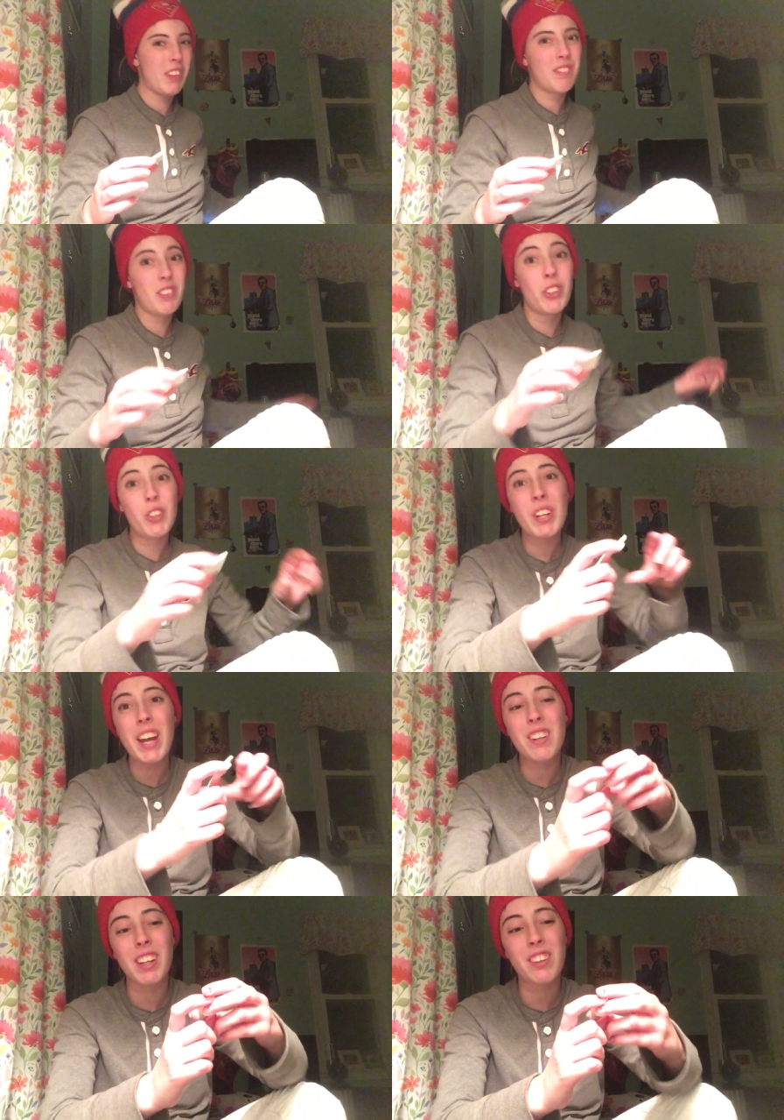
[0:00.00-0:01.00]
I mean, new
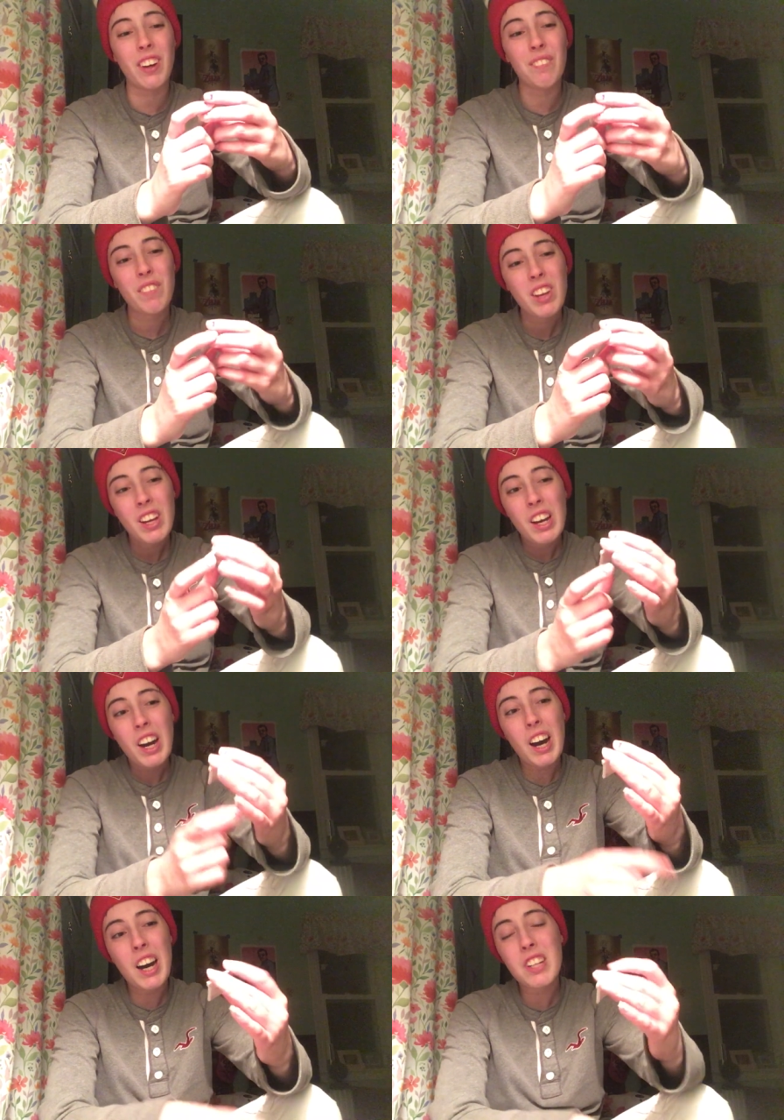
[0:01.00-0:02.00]
2DS XL.
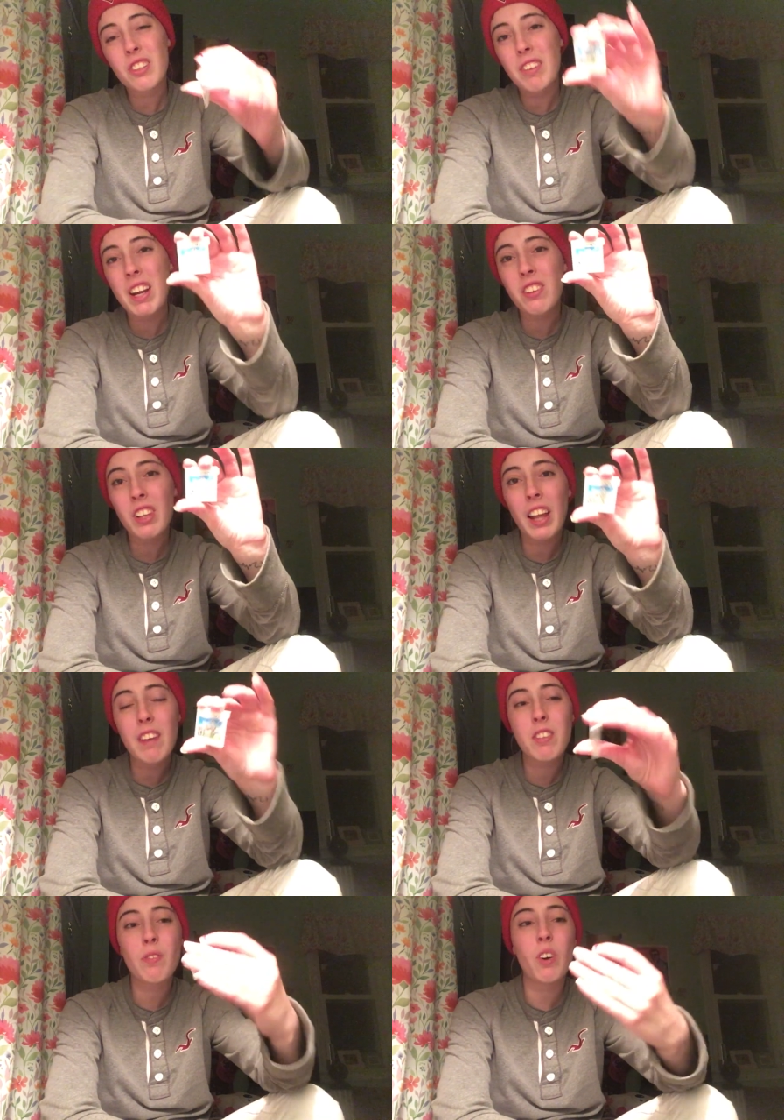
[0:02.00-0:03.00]
Uh, so Fantasy
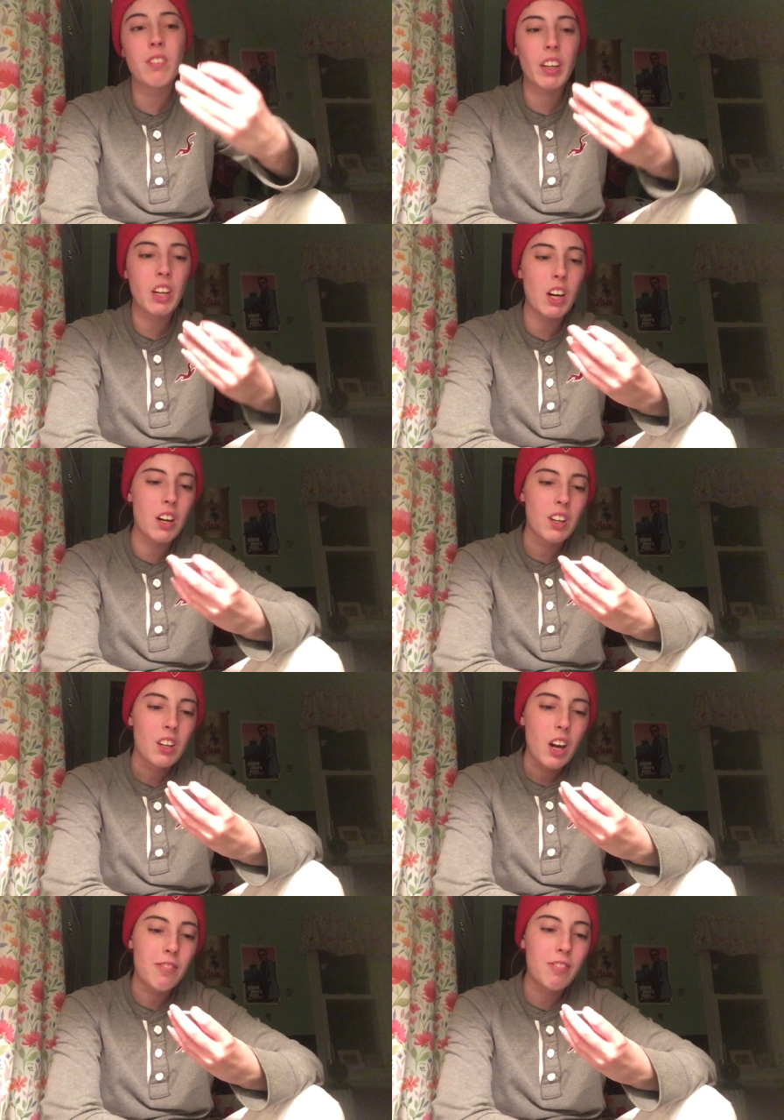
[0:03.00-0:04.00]
Life is more of like a,
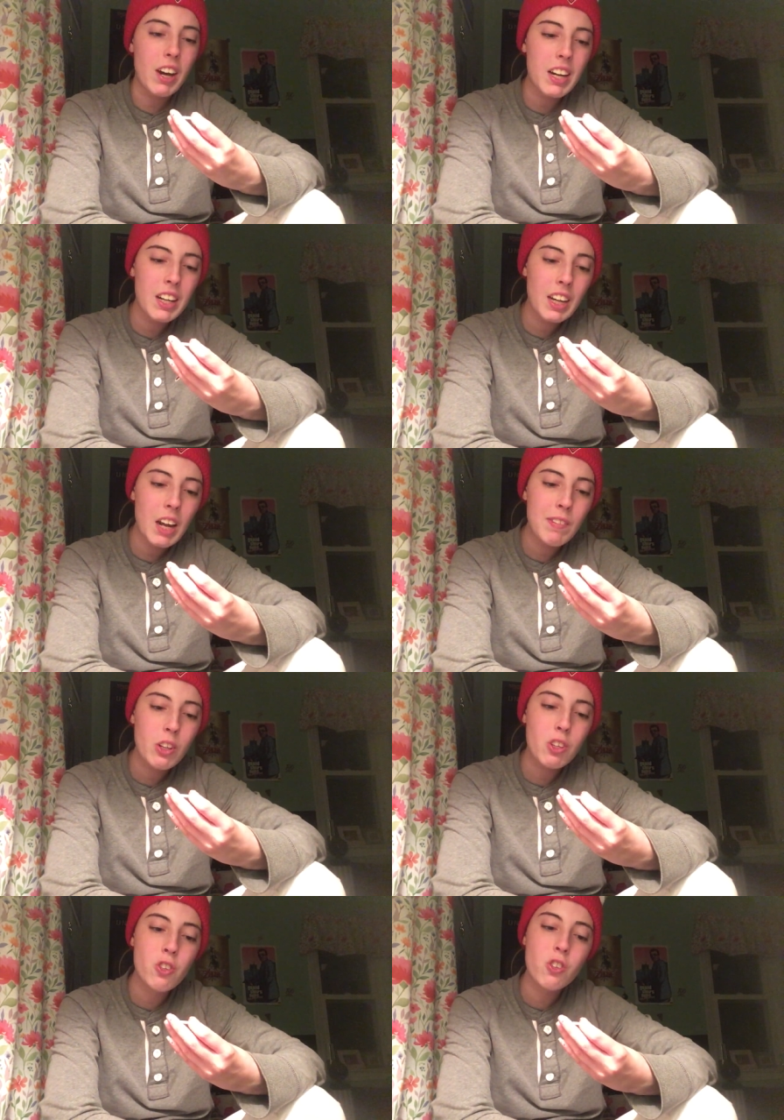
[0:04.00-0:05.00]
a fighting game.
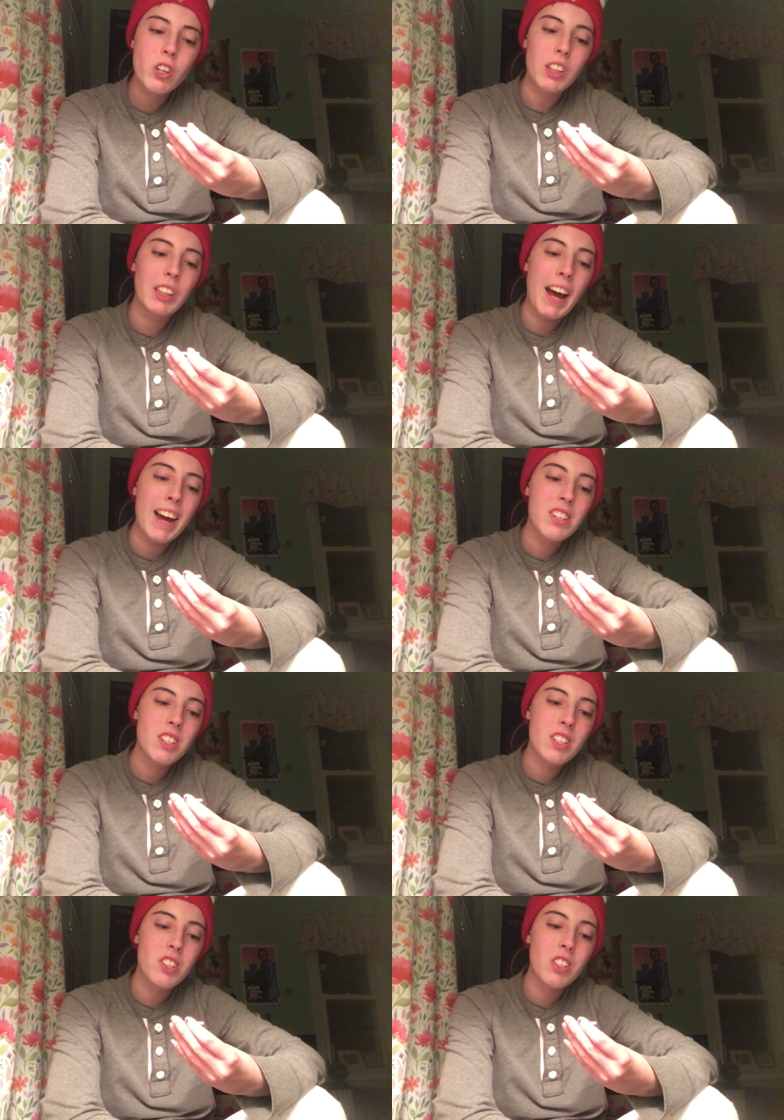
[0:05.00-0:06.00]
You could choose your
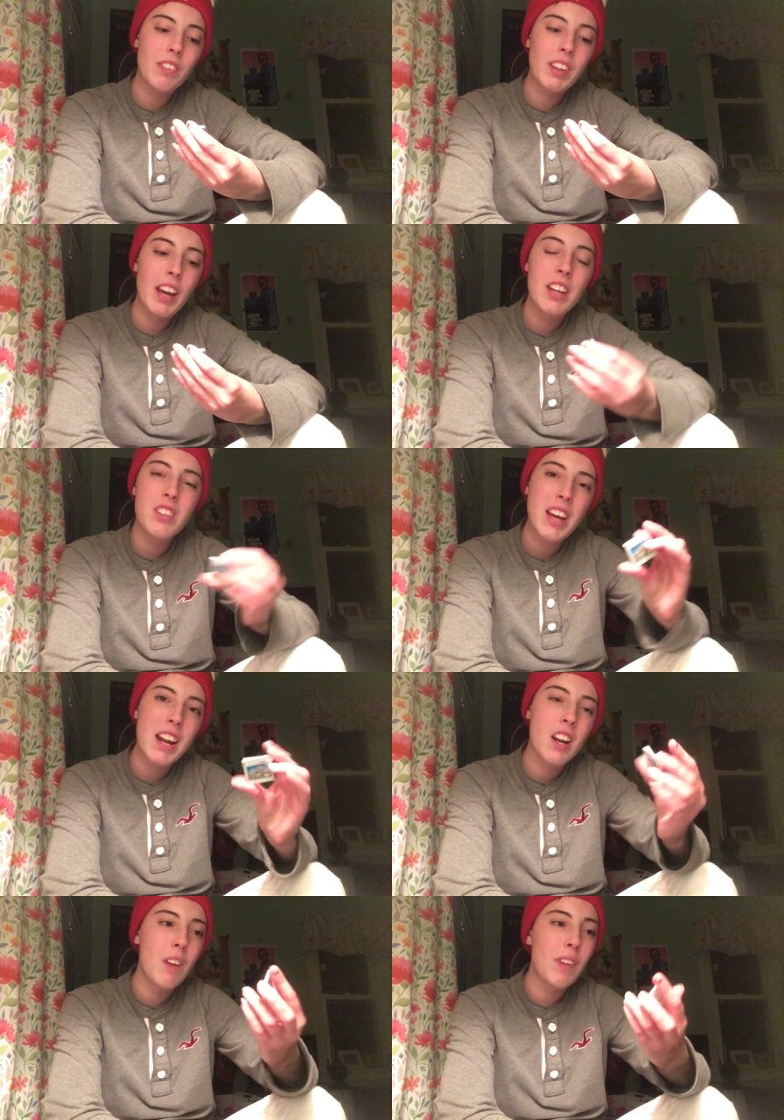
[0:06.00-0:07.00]
classes, stuff like that. It's
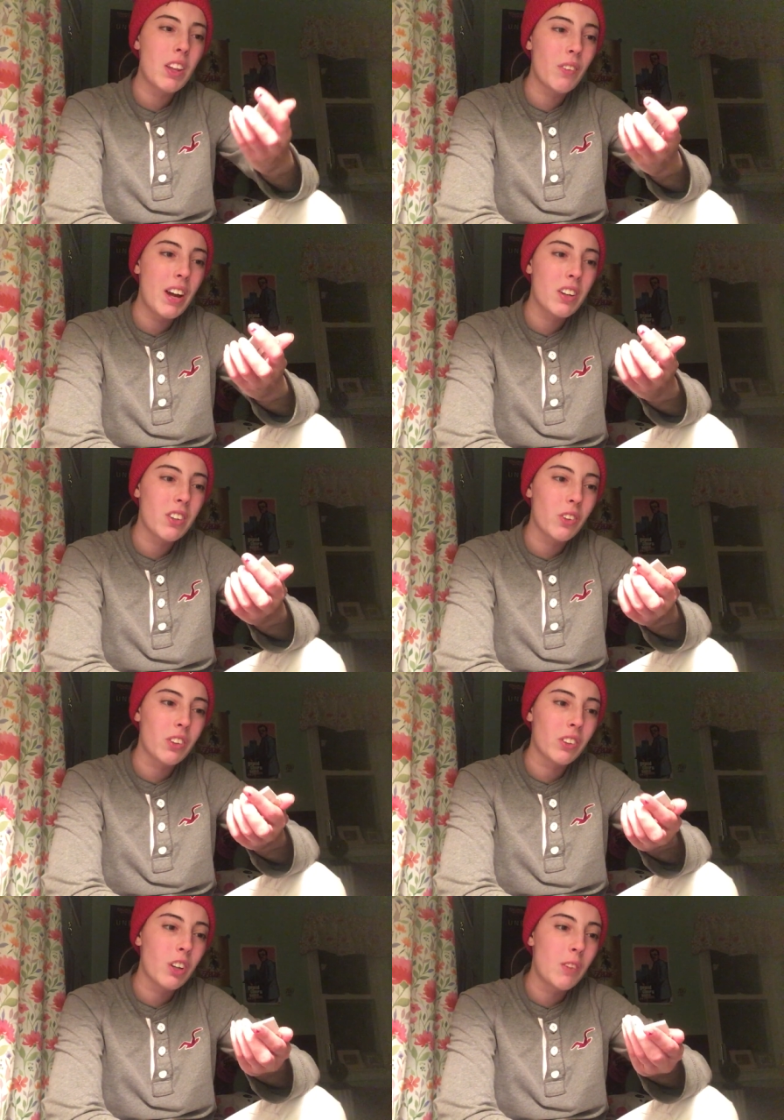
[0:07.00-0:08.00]
10 and up, by the way, so
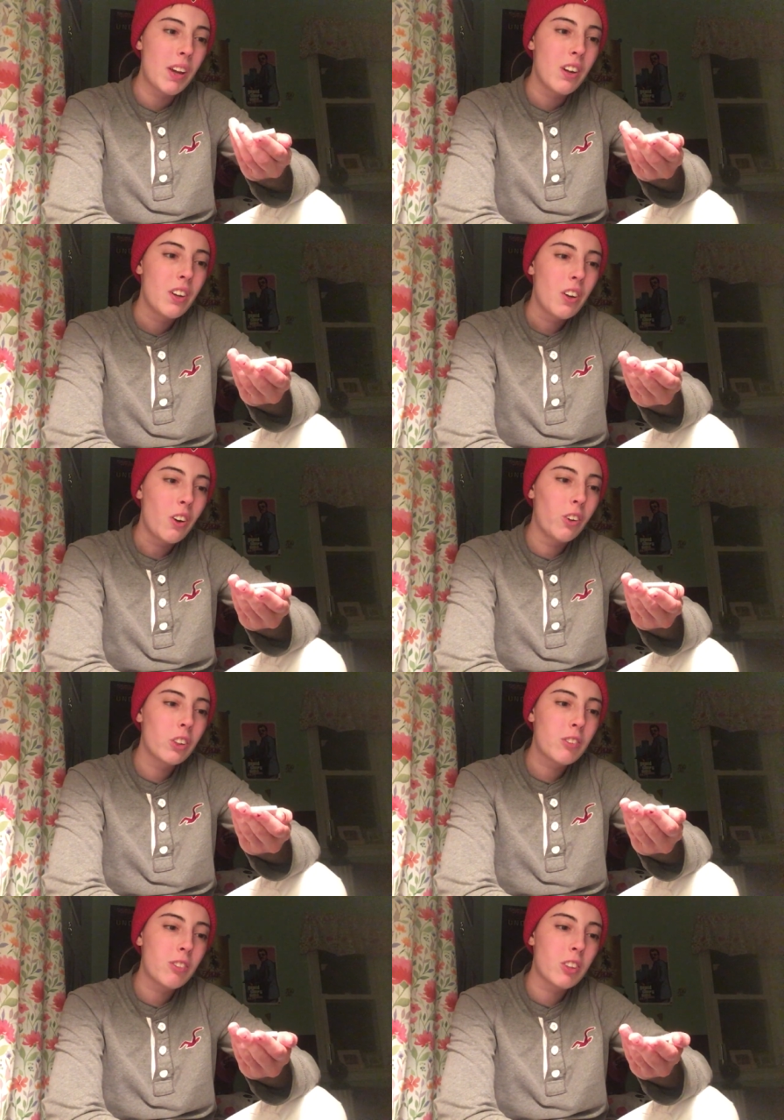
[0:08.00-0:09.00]
it's a little bit
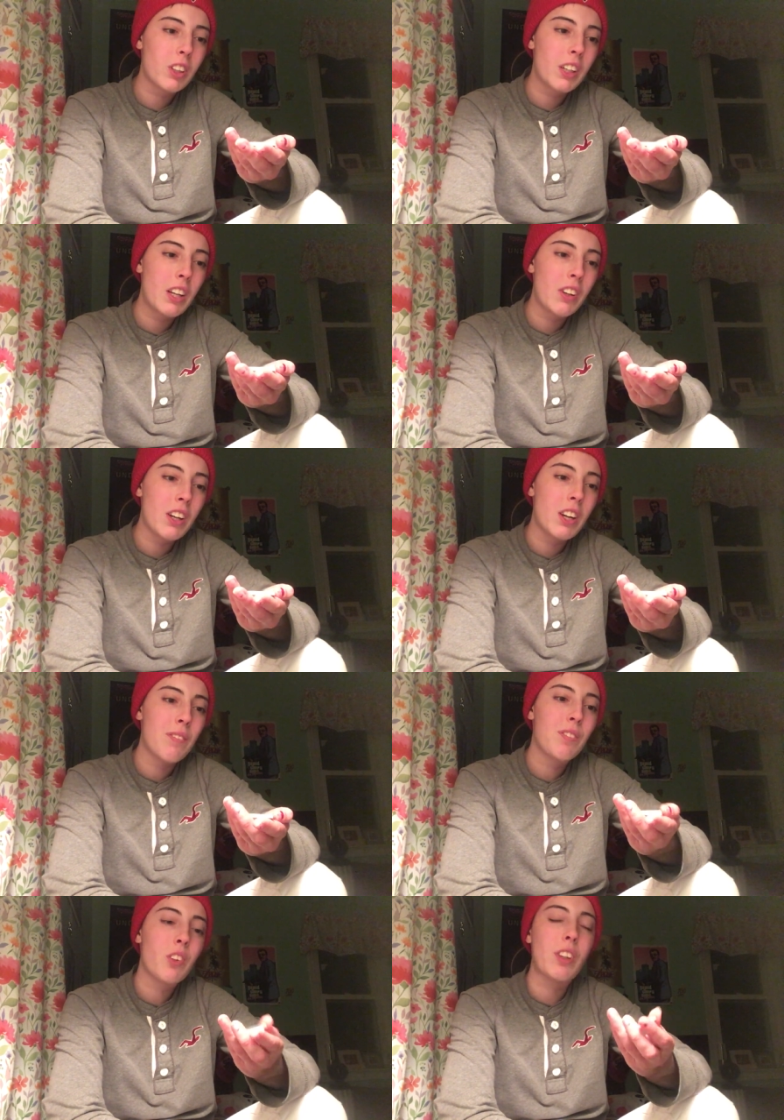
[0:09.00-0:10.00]
older for kids on here.